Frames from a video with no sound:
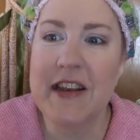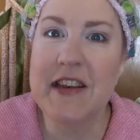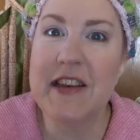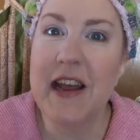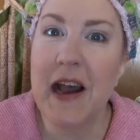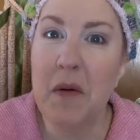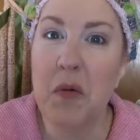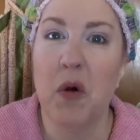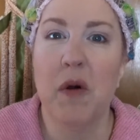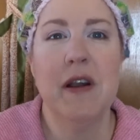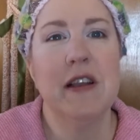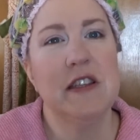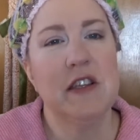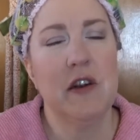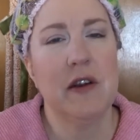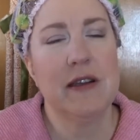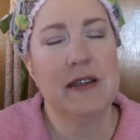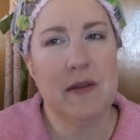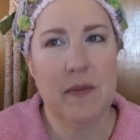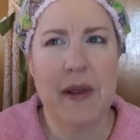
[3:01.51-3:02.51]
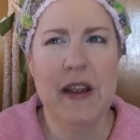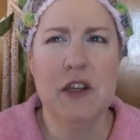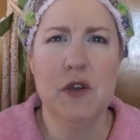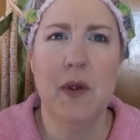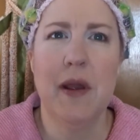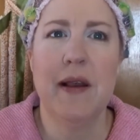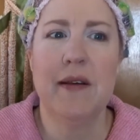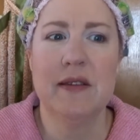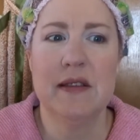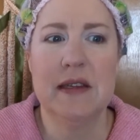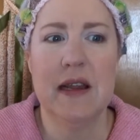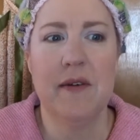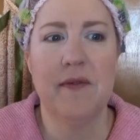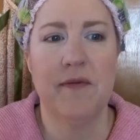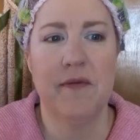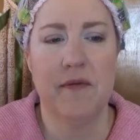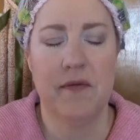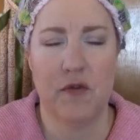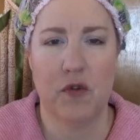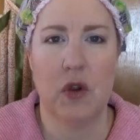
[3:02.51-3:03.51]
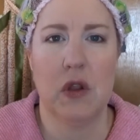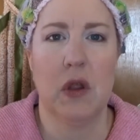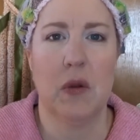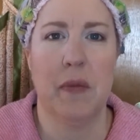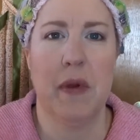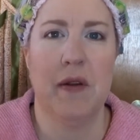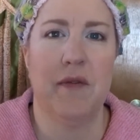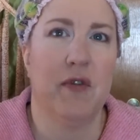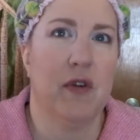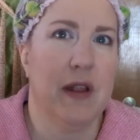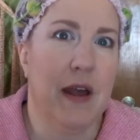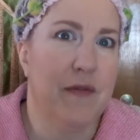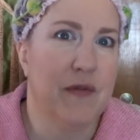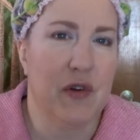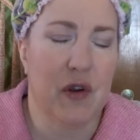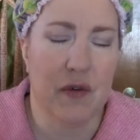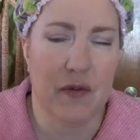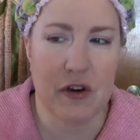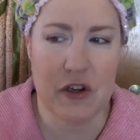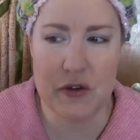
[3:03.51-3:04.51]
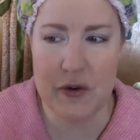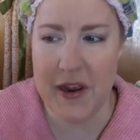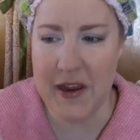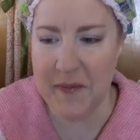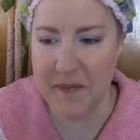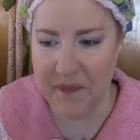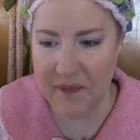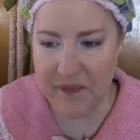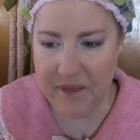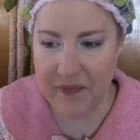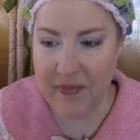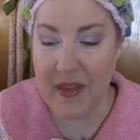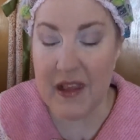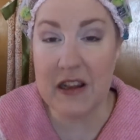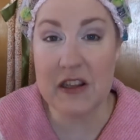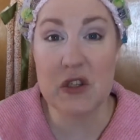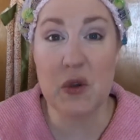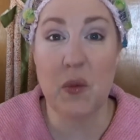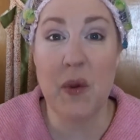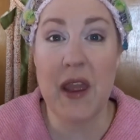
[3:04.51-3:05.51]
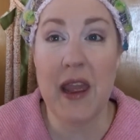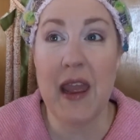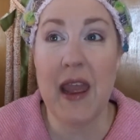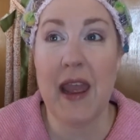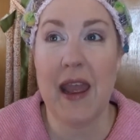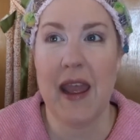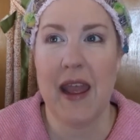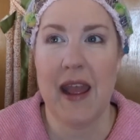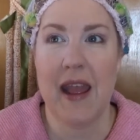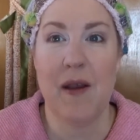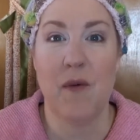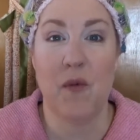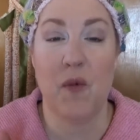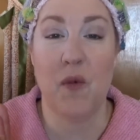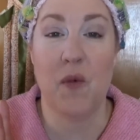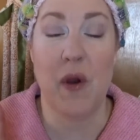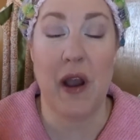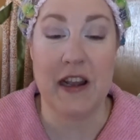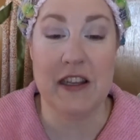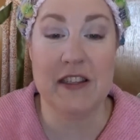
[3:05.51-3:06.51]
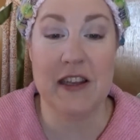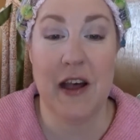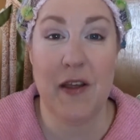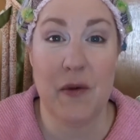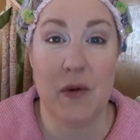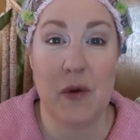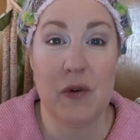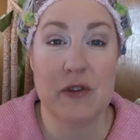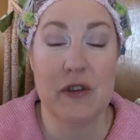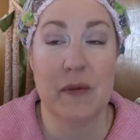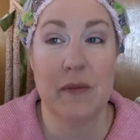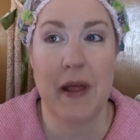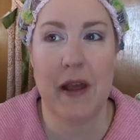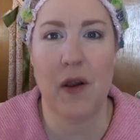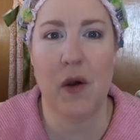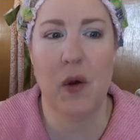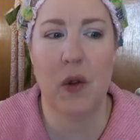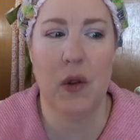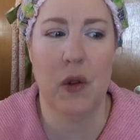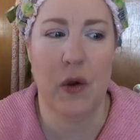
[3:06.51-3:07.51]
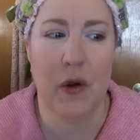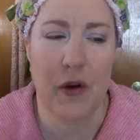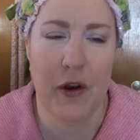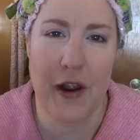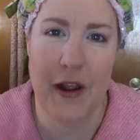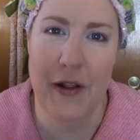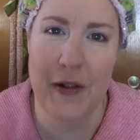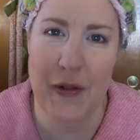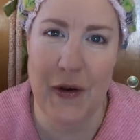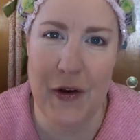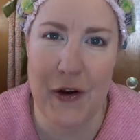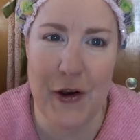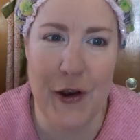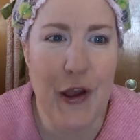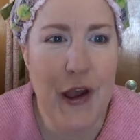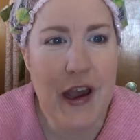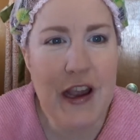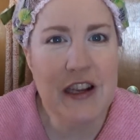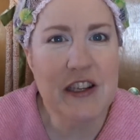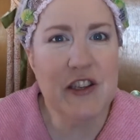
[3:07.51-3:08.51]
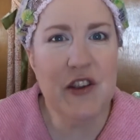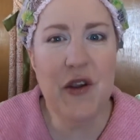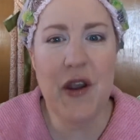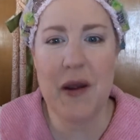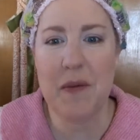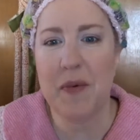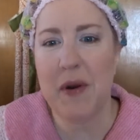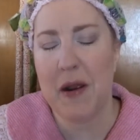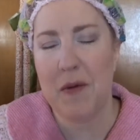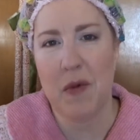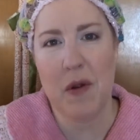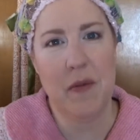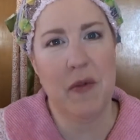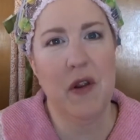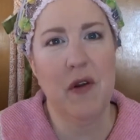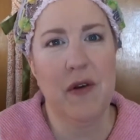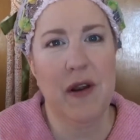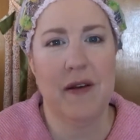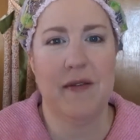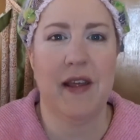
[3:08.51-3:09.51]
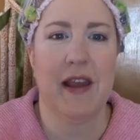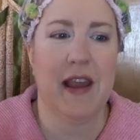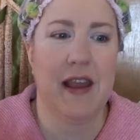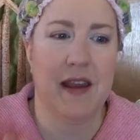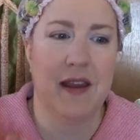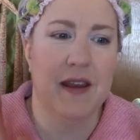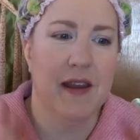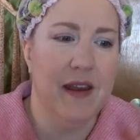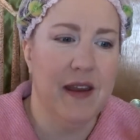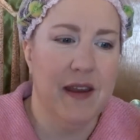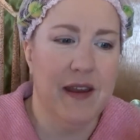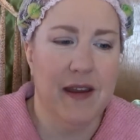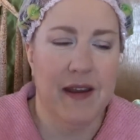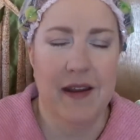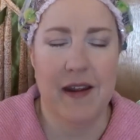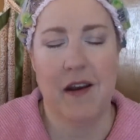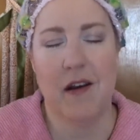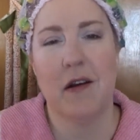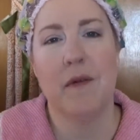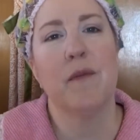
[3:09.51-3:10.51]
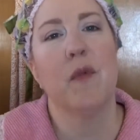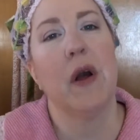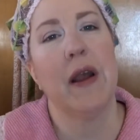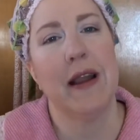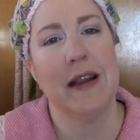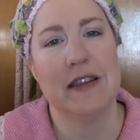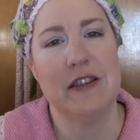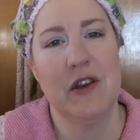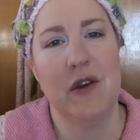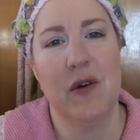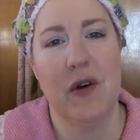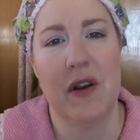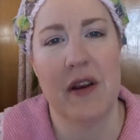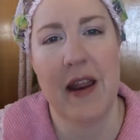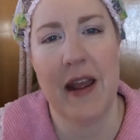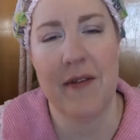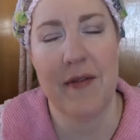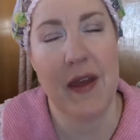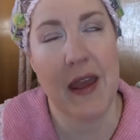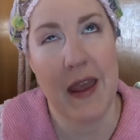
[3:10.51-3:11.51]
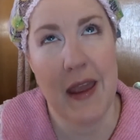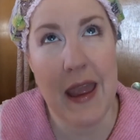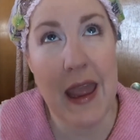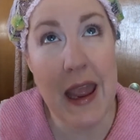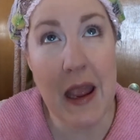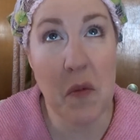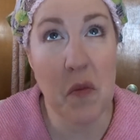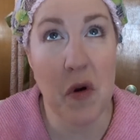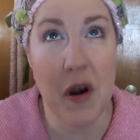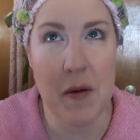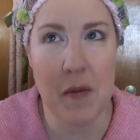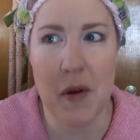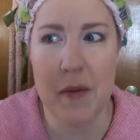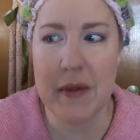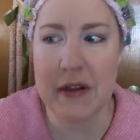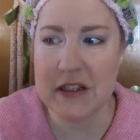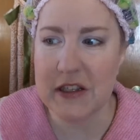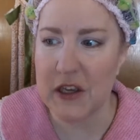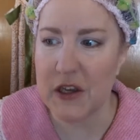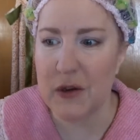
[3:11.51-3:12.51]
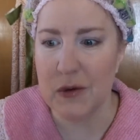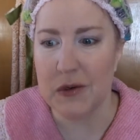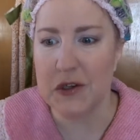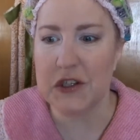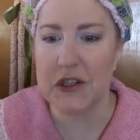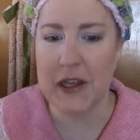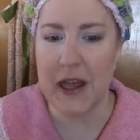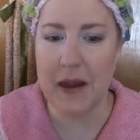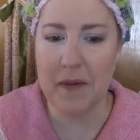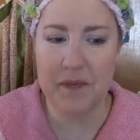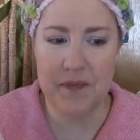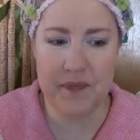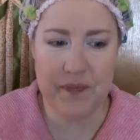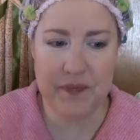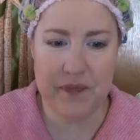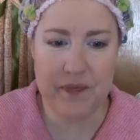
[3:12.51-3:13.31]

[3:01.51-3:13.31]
double because you know I said make sure we have enough for a little bit for leftovers, right? So we, it, I saw the roast, I'm like, oh lordy lord, because you have prime rib, you don't have like a, or well, I guess you go out and have the king prime rib, that's a huge slab.